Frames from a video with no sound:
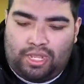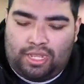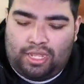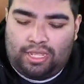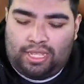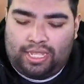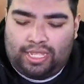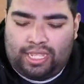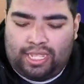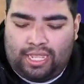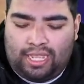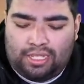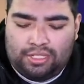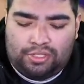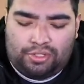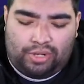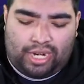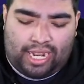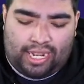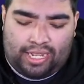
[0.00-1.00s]
The Chaos
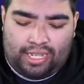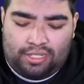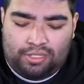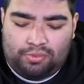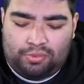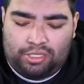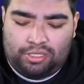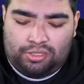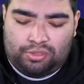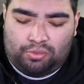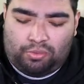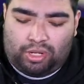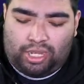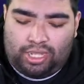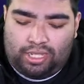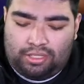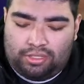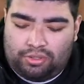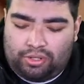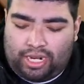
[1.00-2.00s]
Dragons, which is
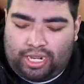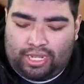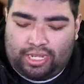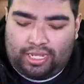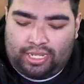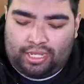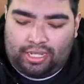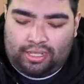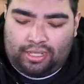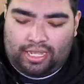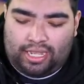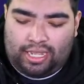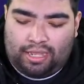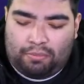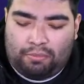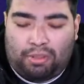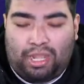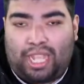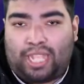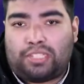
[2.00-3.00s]
White Dragon
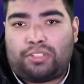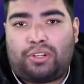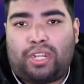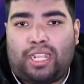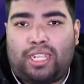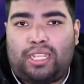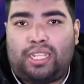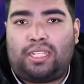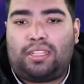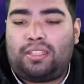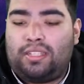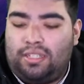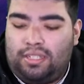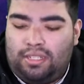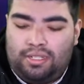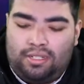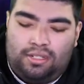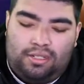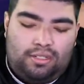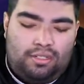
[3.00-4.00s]
and Black Dragon.
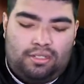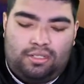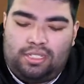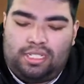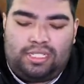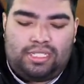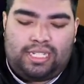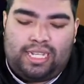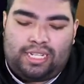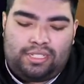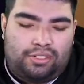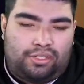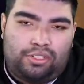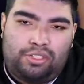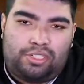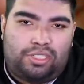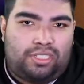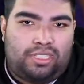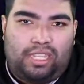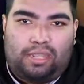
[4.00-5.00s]
These guys are
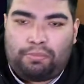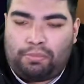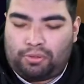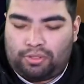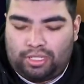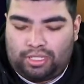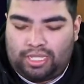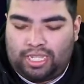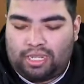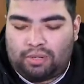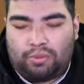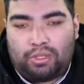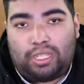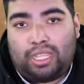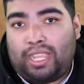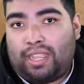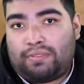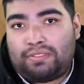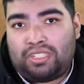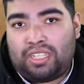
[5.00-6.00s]
just staple in the deck when
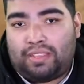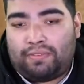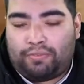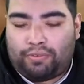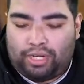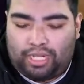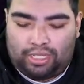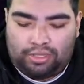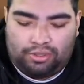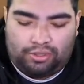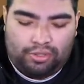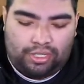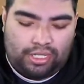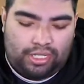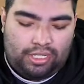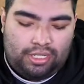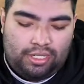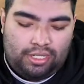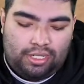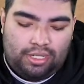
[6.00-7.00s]
you have Safer at
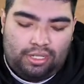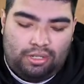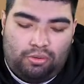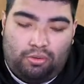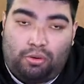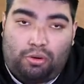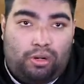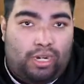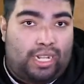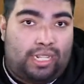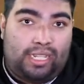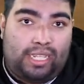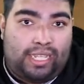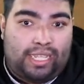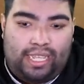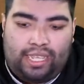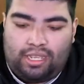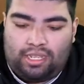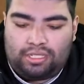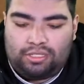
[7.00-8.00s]
3 or any
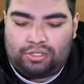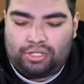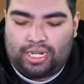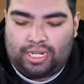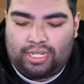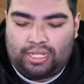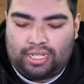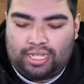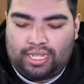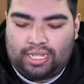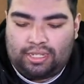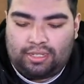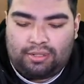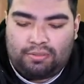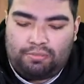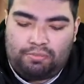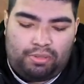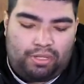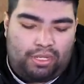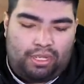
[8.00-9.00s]
Chaos Dragon deck.
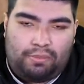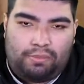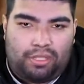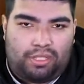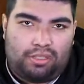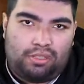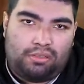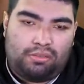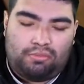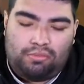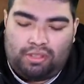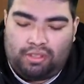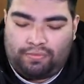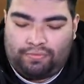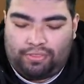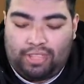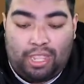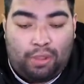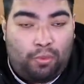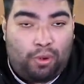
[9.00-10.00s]
But I mean,
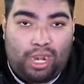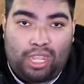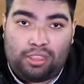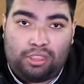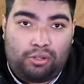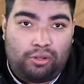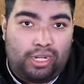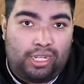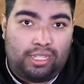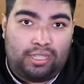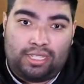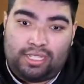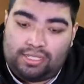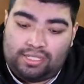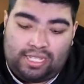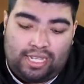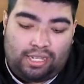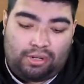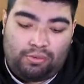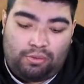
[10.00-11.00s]
if they were at 3, this
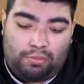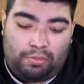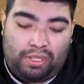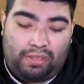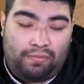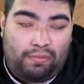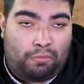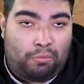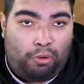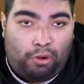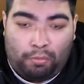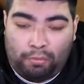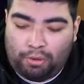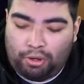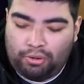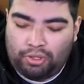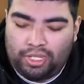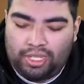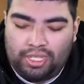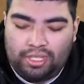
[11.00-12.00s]
deck would be even more
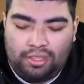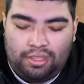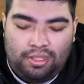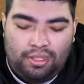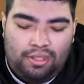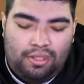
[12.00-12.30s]
broken.